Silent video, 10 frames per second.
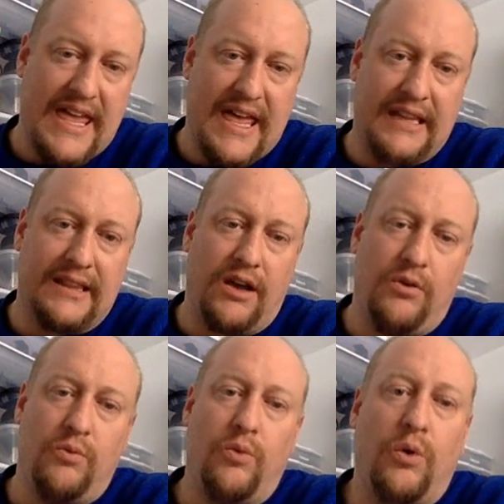
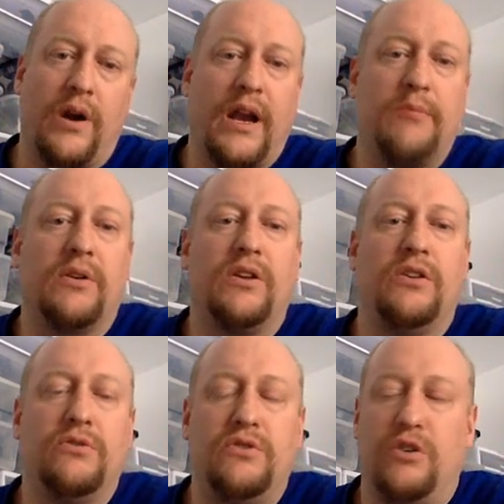Hello, Warhammer
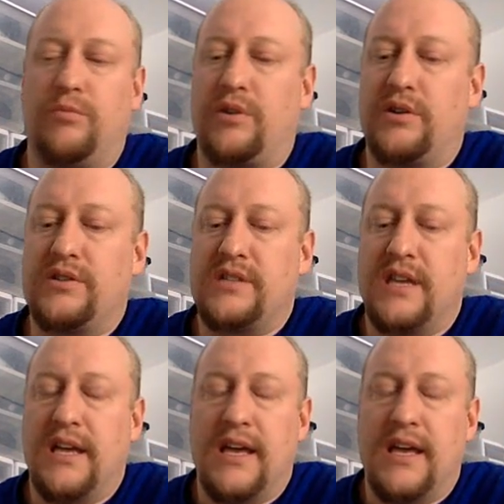YouTubers.